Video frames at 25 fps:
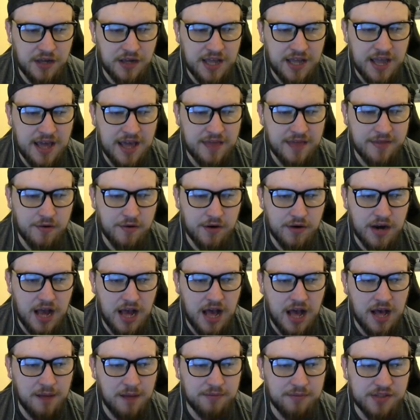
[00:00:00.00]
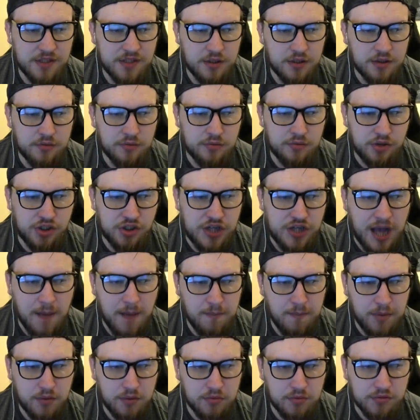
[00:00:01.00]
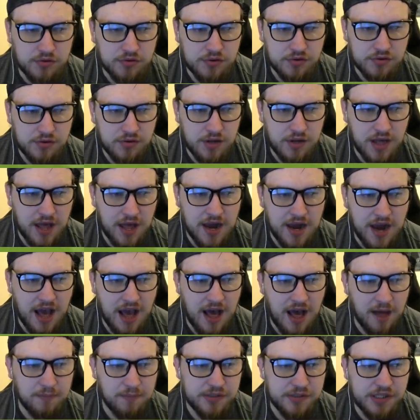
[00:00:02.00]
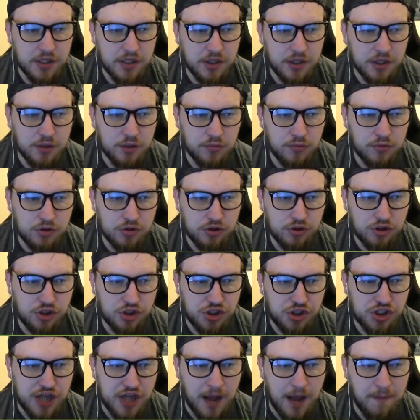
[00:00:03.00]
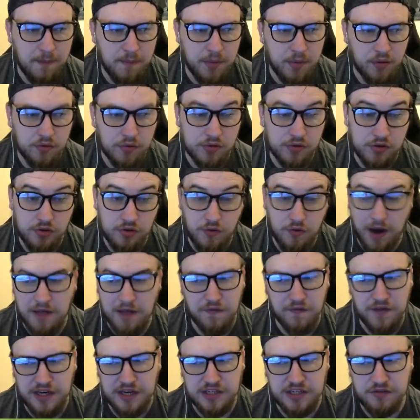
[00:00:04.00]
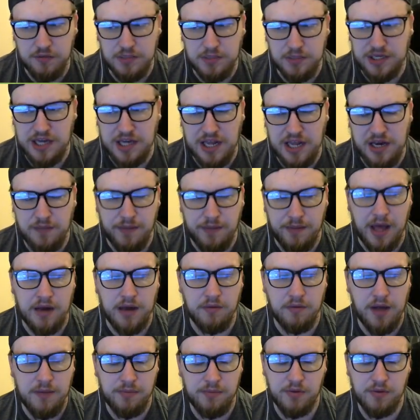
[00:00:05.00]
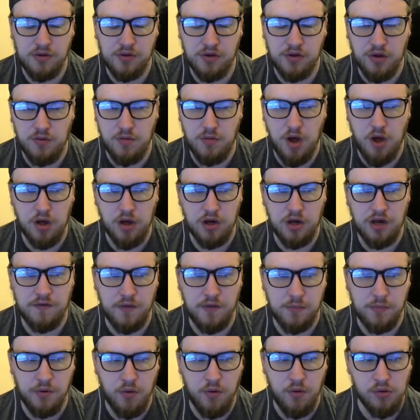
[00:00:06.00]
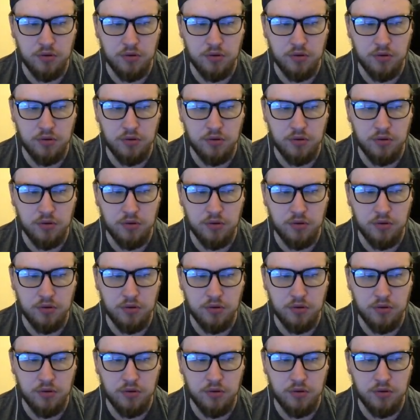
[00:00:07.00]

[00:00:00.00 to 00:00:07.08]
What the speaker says: here, they're an absolute shambles. An absolute shambles. Great finish from Ndidi, by the way, but come on, Liverpool.